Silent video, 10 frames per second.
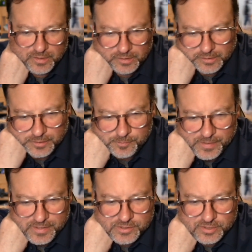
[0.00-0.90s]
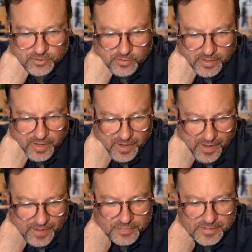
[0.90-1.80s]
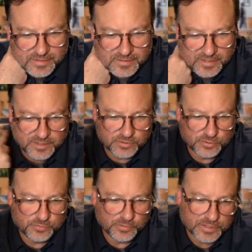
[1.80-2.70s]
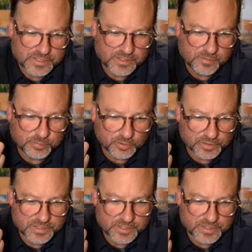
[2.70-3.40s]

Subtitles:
And so I think the answer is really simple: